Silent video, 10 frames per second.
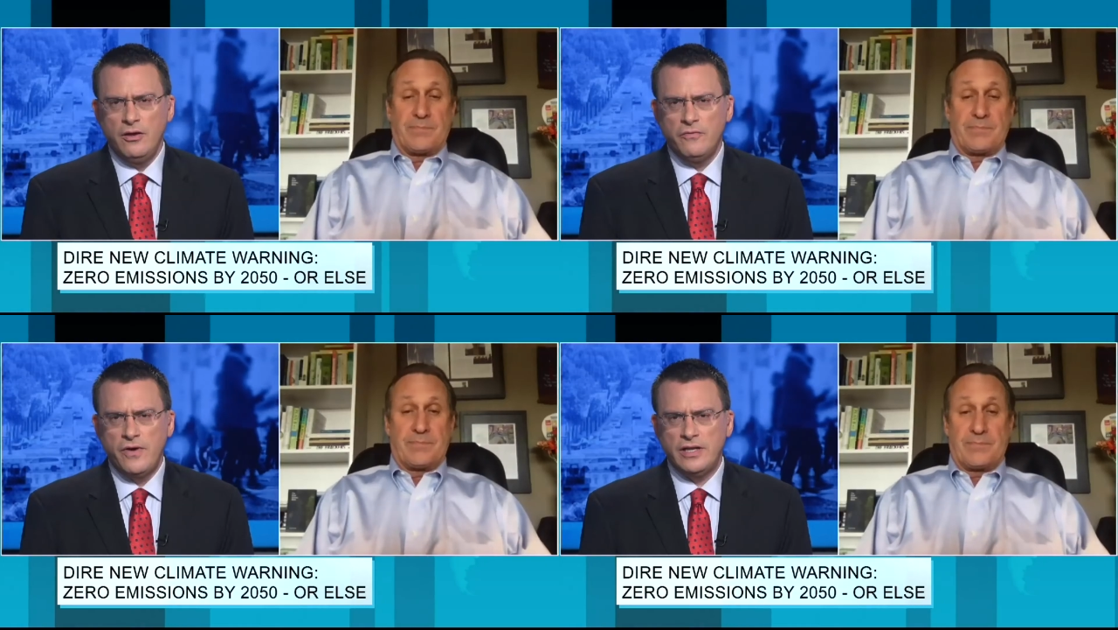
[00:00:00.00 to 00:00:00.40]

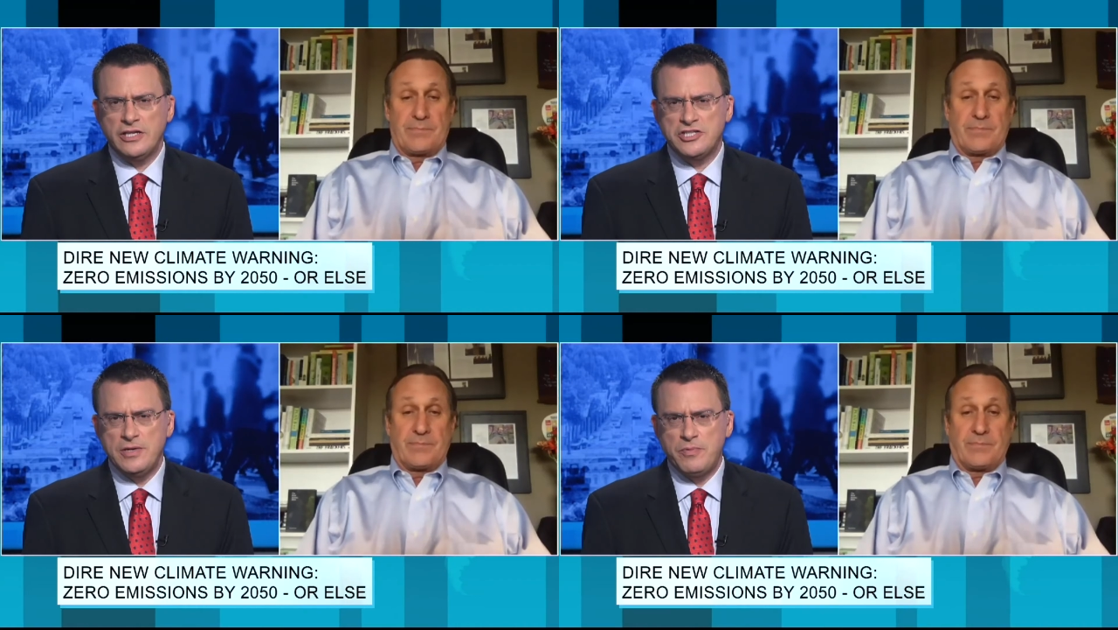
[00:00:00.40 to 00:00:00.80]
Speaker 1: Finally,
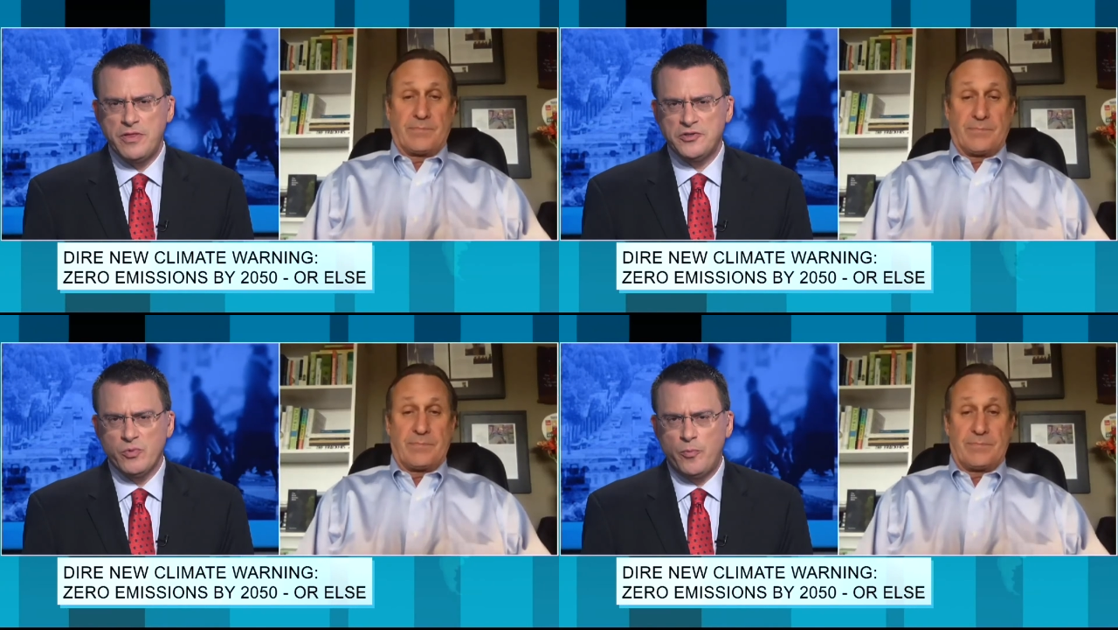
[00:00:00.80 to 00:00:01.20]
Chip,
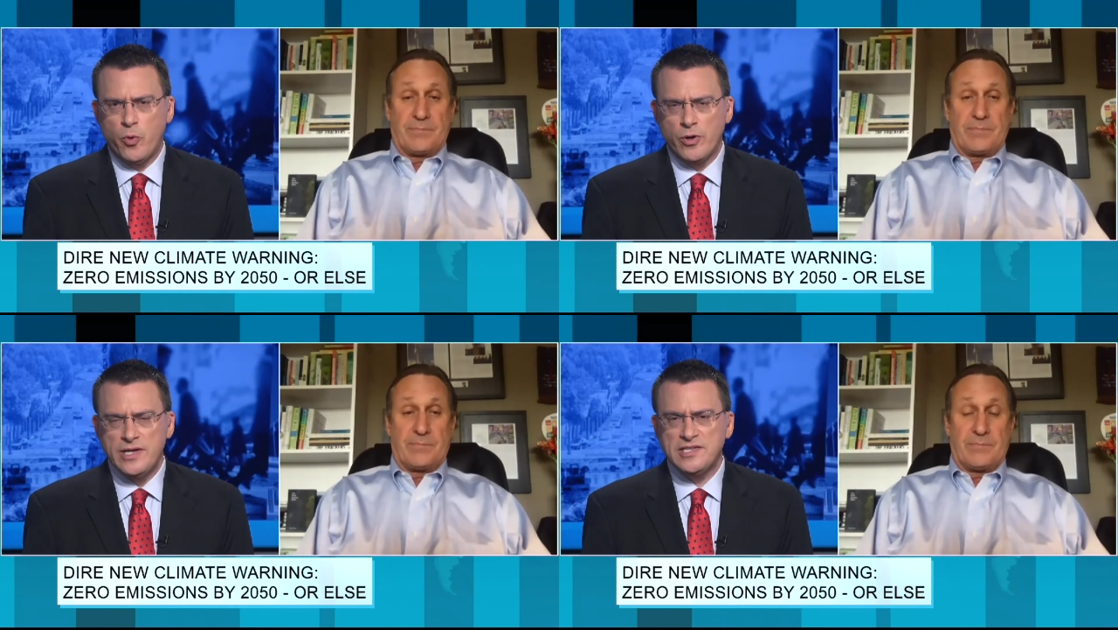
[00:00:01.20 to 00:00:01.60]
this
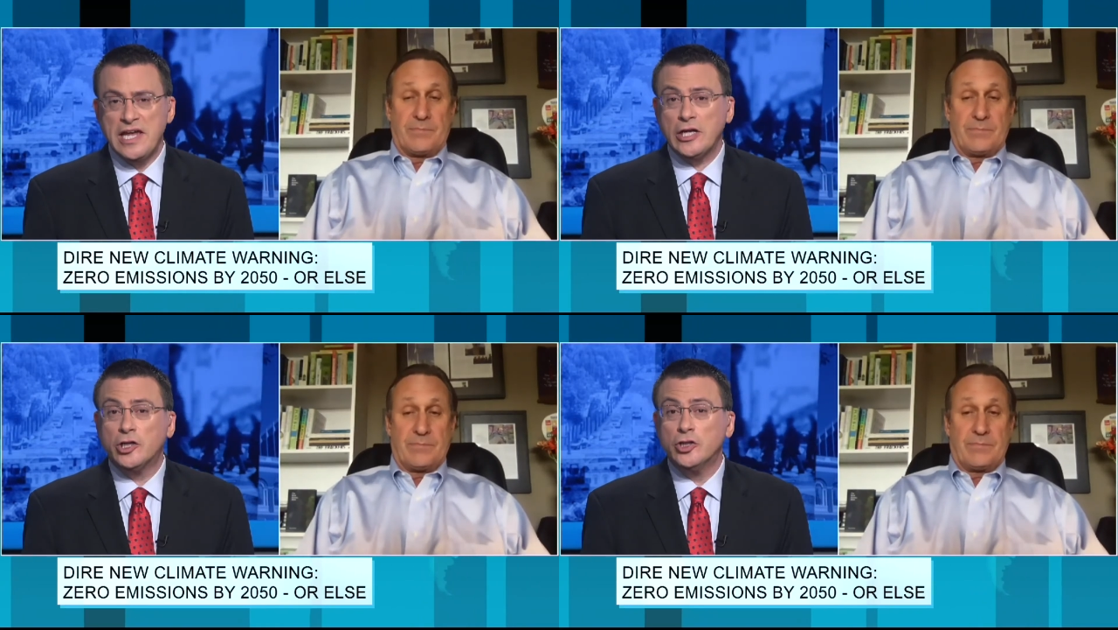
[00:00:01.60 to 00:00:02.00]
report is
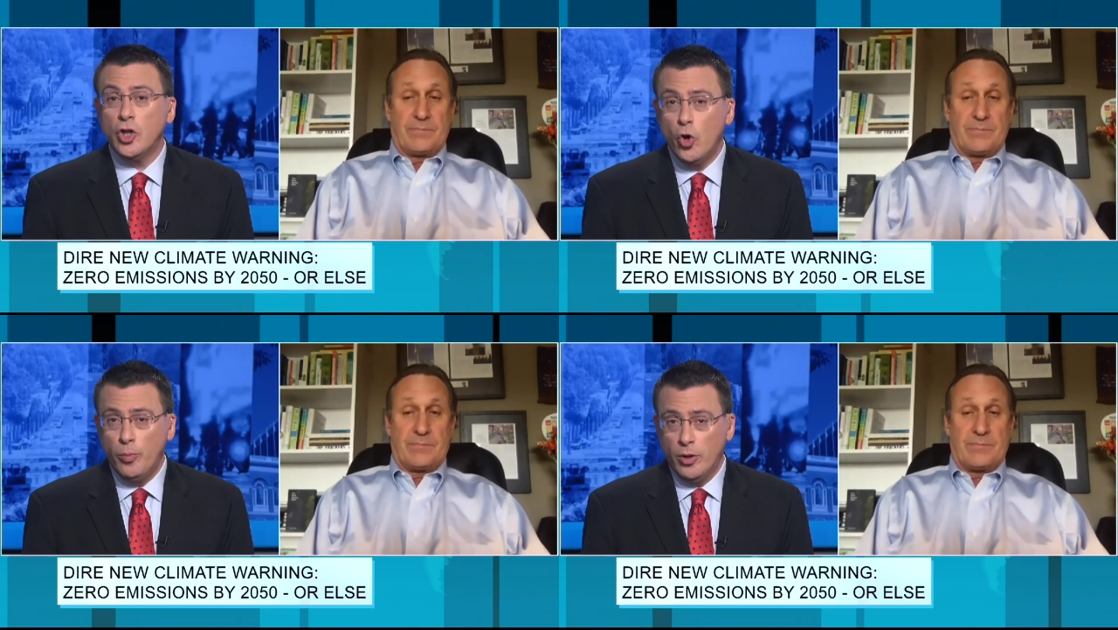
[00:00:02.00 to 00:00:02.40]
a
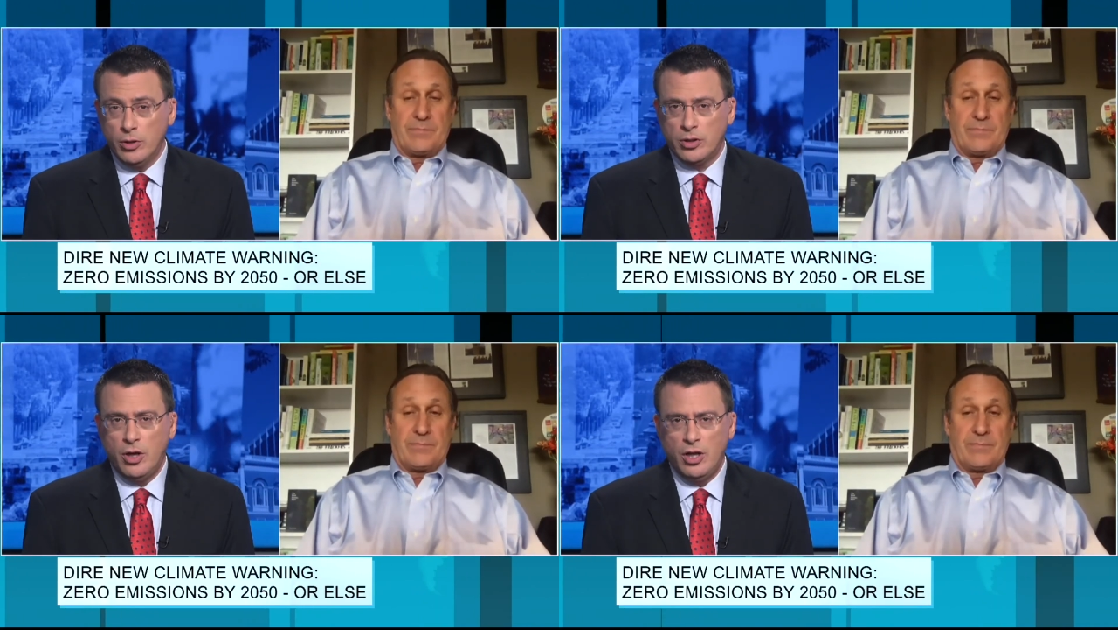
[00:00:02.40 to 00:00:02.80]

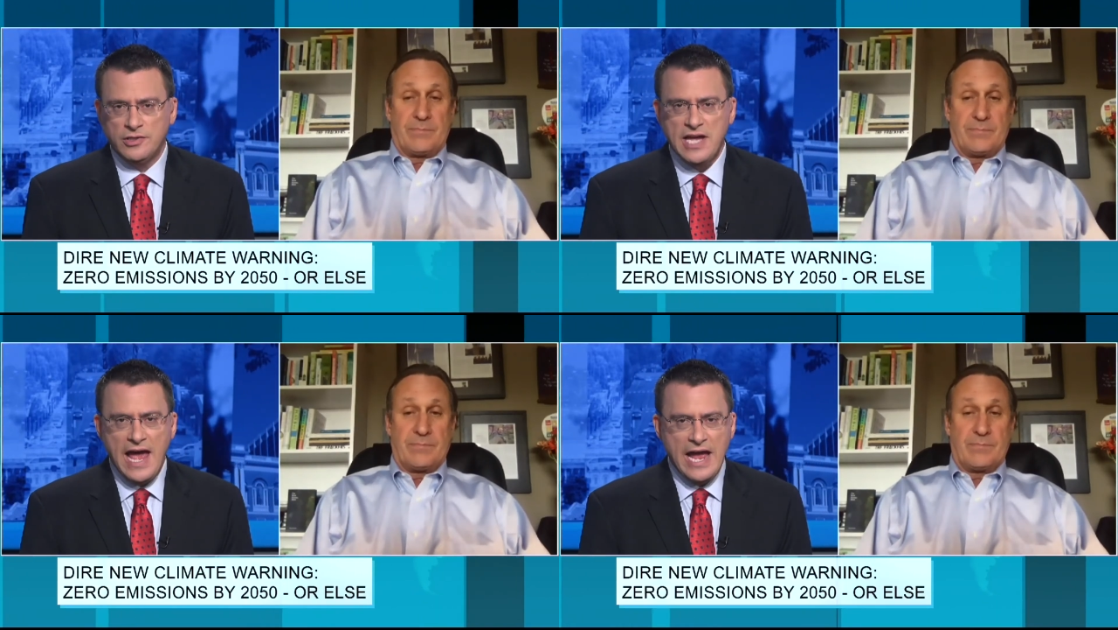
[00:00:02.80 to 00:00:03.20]
global call
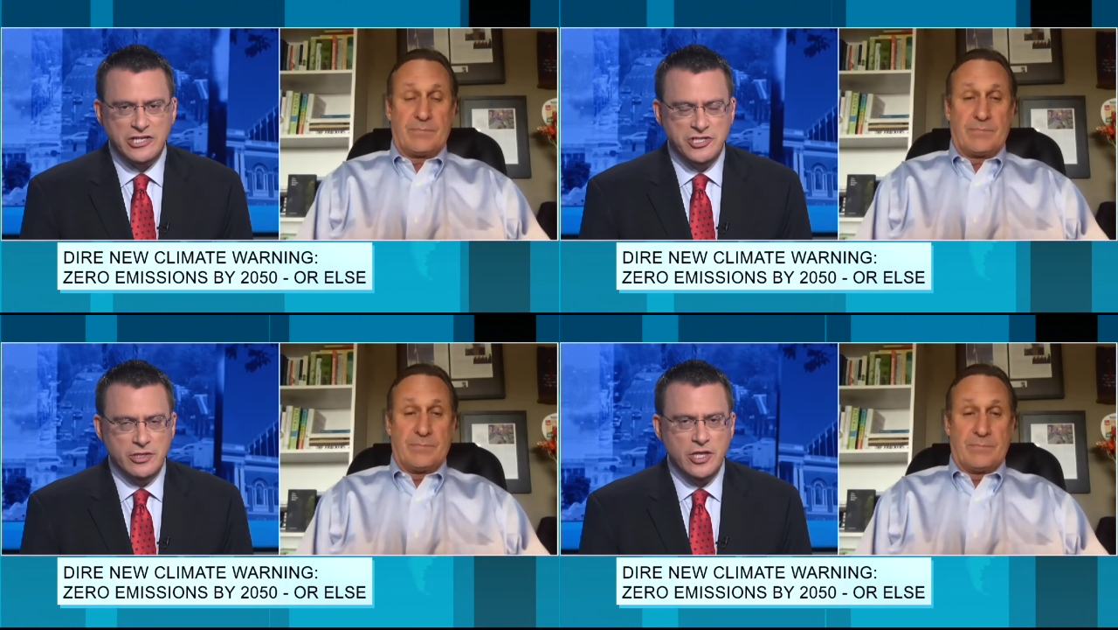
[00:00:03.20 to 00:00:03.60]
to
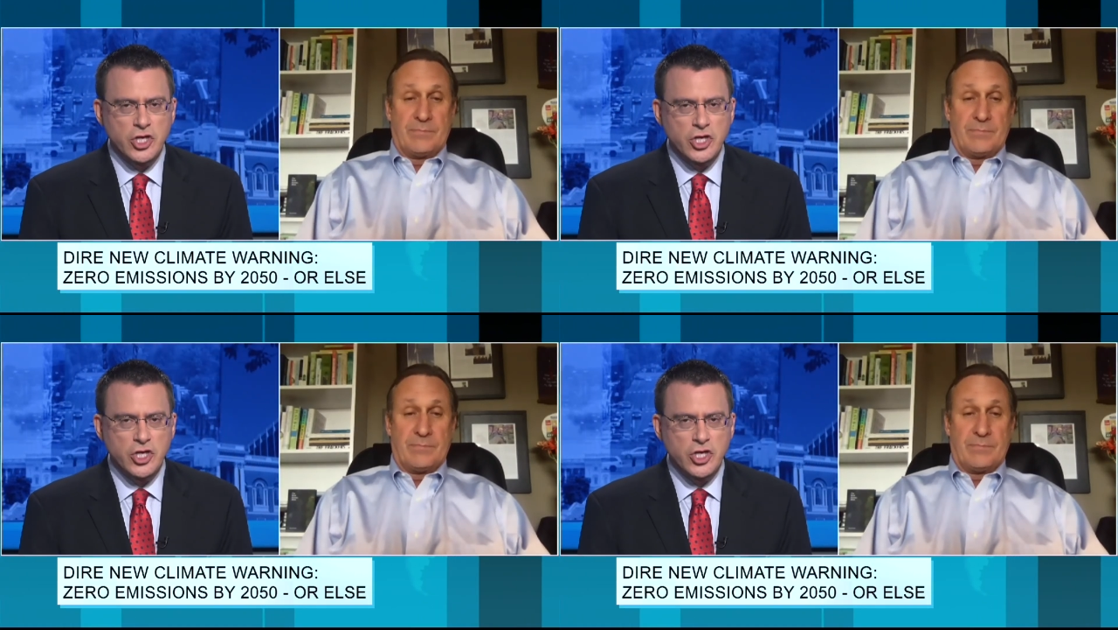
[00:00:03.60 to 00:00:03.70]
action.